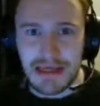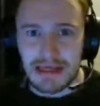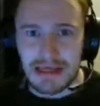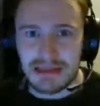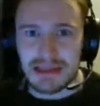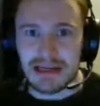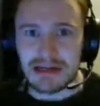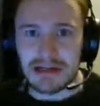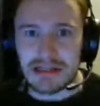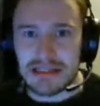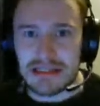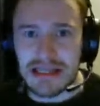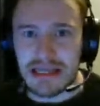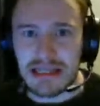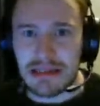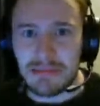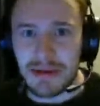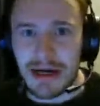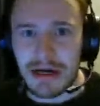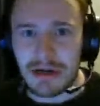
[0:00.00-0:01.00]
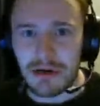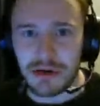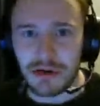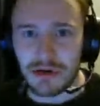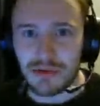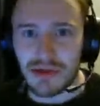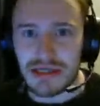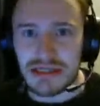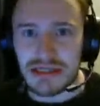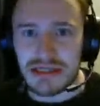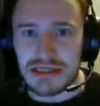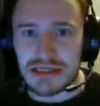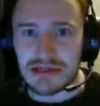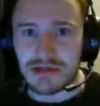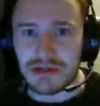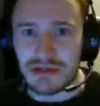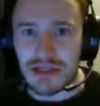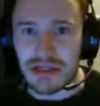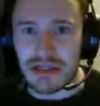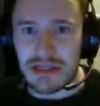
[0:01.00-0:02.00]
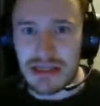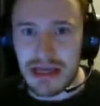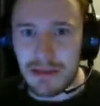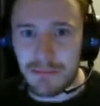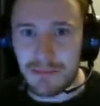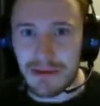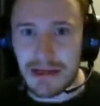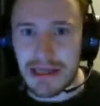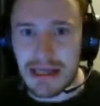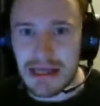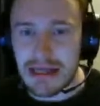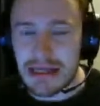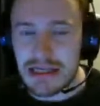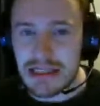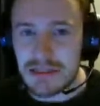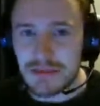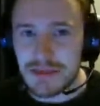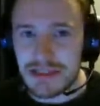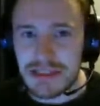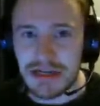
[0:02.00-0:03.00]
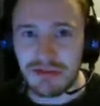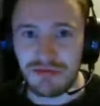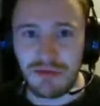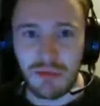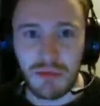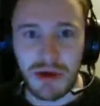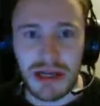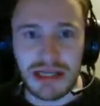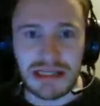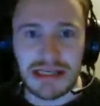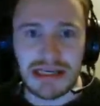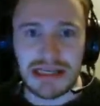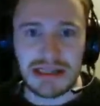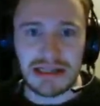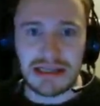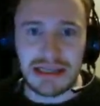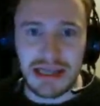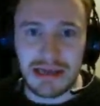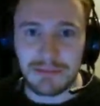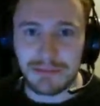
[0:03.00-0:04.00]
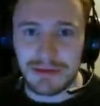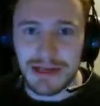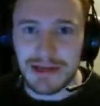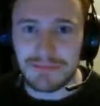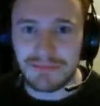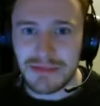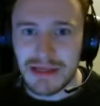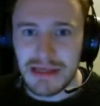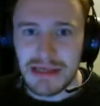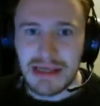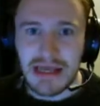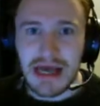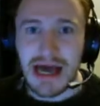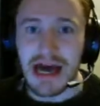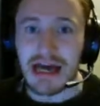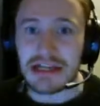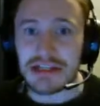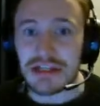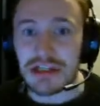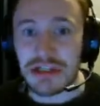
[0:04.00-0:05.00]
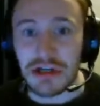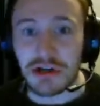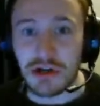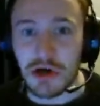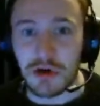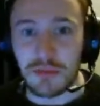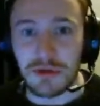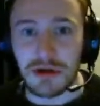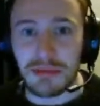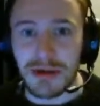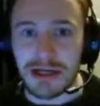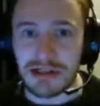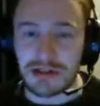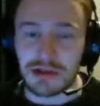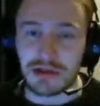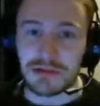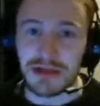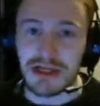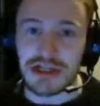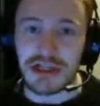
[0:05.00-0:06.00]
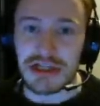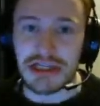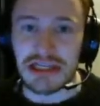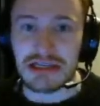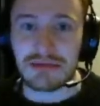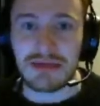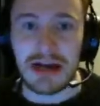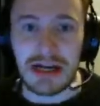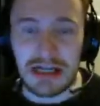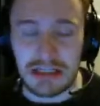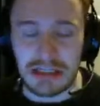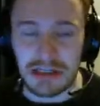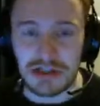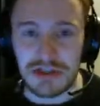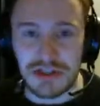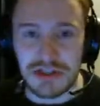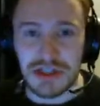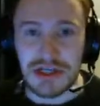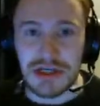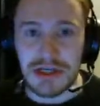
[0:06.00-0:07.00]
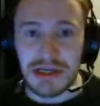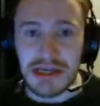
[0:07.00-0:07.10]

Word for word: You're then going to sit in the back corner where you see us camping here. It's myself and Whaley in the gameplay. And you don't open the back door, you make sure you keep that closed.